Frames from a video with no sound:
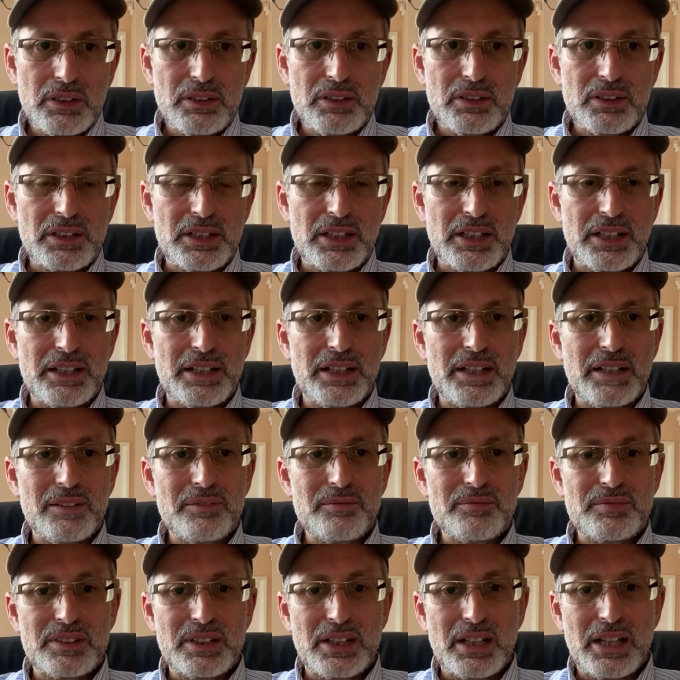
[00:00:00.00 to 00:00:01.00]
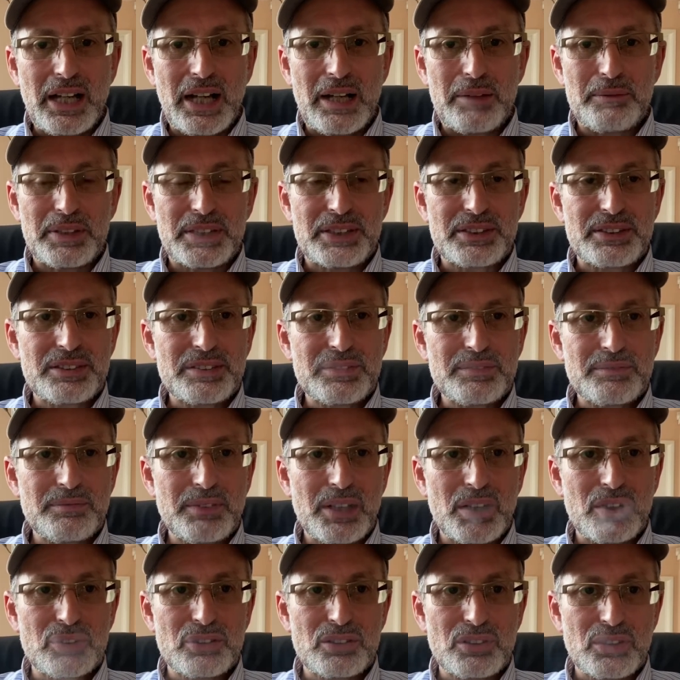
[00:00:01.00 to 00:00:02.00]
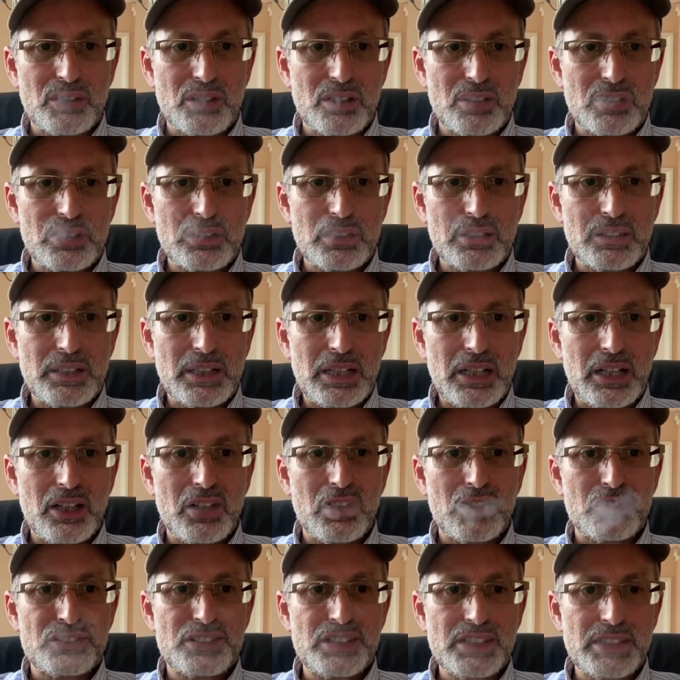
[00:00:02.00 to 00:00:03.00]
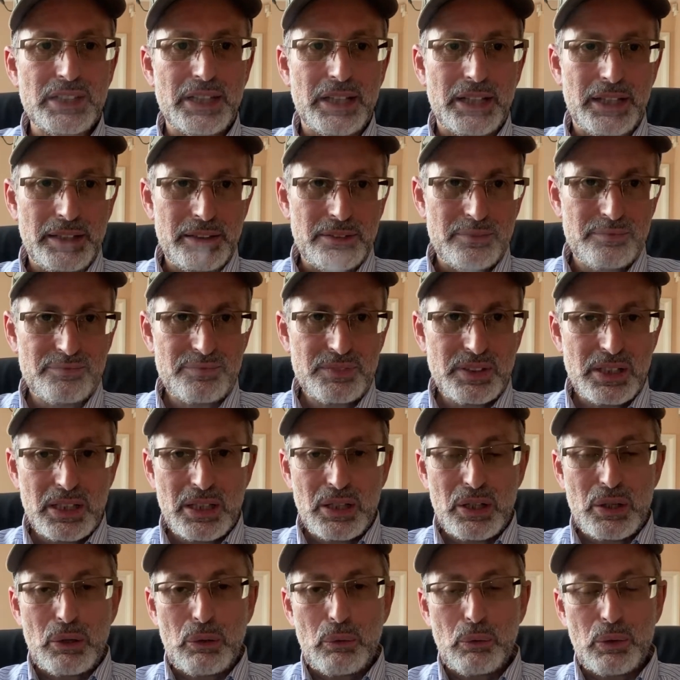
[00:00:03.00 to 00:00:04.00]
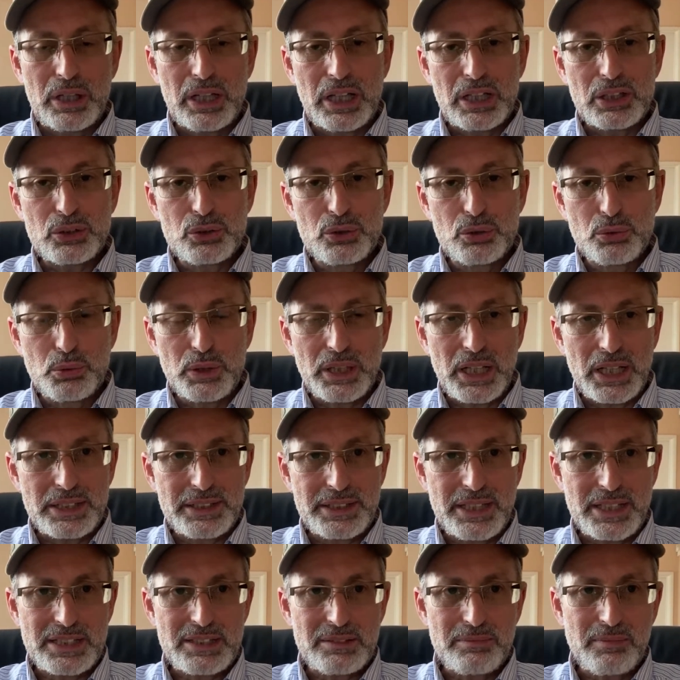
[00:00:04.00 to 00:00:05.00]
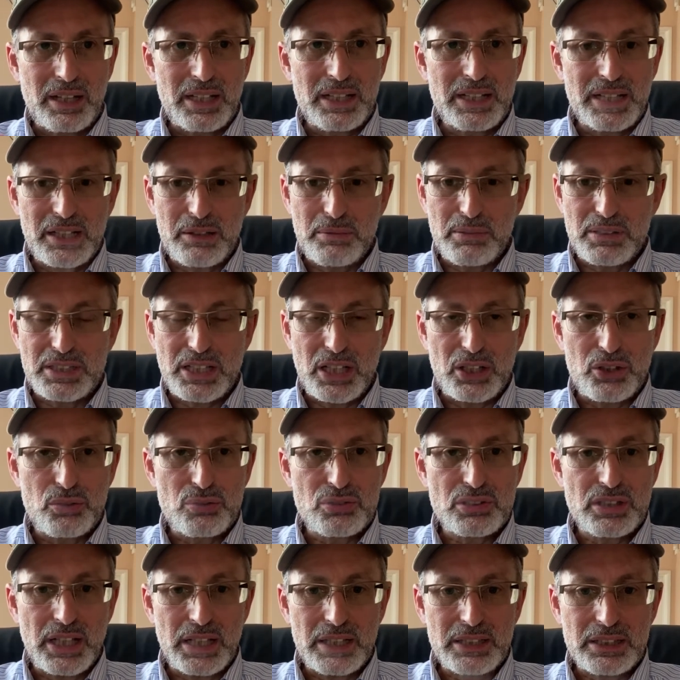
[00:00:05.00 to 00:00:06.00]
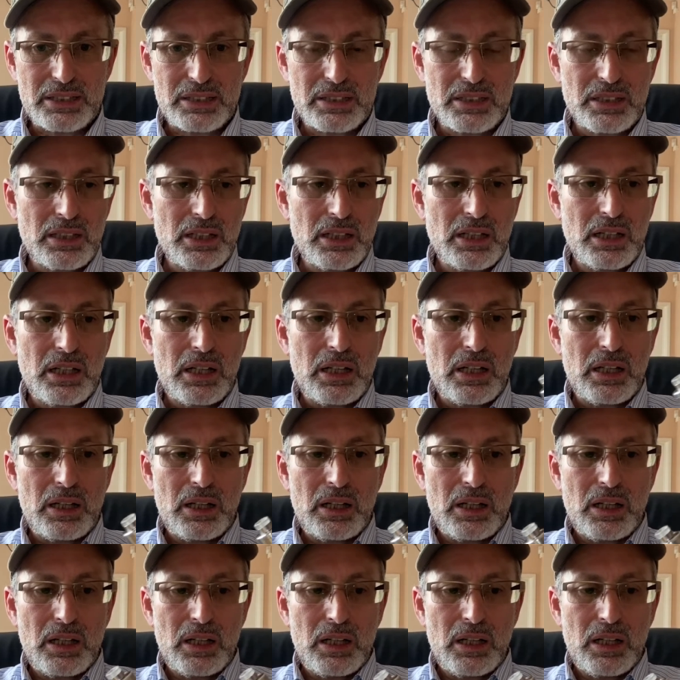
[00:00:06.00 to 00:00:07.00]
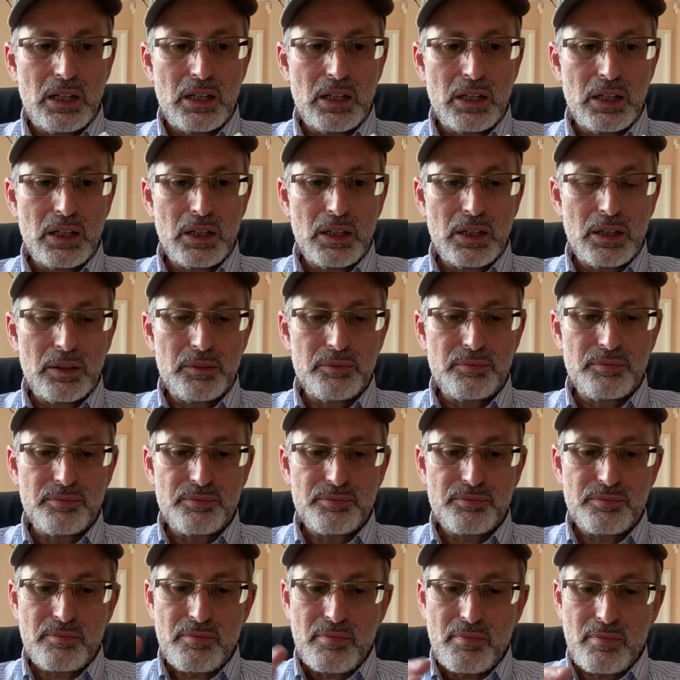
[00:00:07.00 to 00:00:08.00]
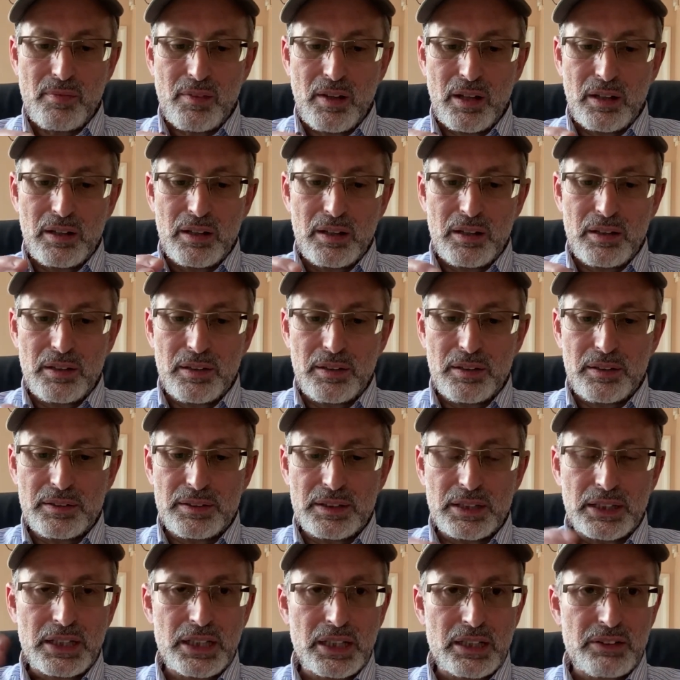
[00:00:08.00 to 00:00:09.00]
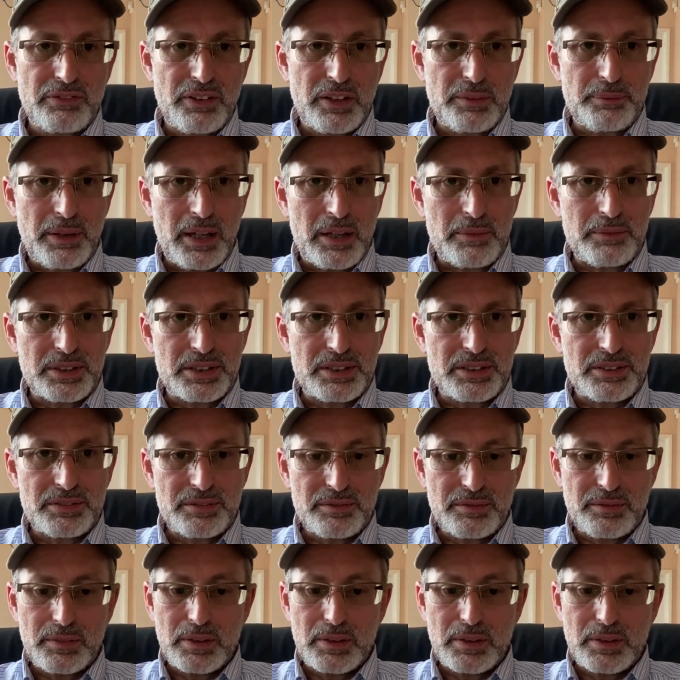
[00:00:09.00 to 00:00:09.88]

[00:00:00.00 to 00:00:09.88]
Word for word: Okay, yeah, the Amet mouse to RDA. When I do when I test my liquids, I use that. Um, the GeekVape Ammit.